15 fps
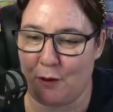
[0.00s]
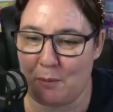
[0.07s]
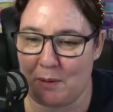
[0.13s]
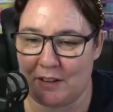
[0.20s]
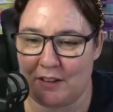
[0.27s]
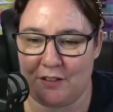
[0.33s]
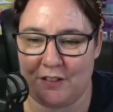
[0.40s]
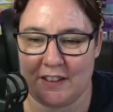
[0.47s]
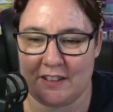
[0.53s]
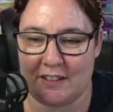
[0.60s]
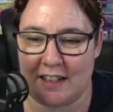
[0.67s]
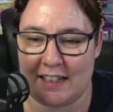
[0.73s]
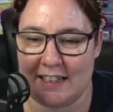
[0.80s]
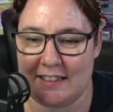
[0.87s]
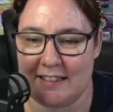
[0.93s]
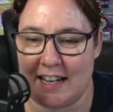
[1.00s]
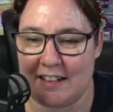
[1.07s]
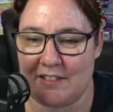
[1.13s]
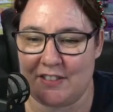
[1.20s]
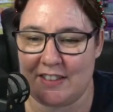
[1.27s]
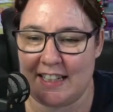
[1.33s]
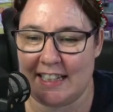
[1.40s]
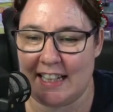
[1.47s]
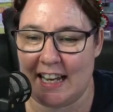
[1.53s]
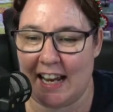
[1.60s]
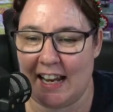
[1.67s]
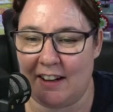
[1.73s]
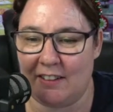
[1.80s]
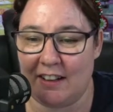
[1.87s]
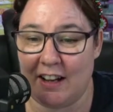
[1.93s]
but she feels like it's out of sync
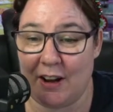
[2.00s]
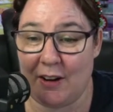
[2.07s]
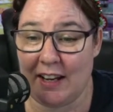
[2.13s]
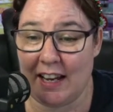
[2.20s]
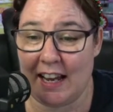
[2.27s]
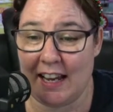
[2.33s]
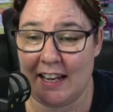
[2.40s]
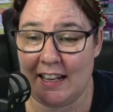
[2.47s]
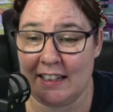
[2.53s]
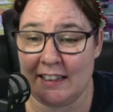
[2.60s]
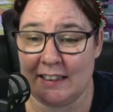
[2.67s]
now. Okay.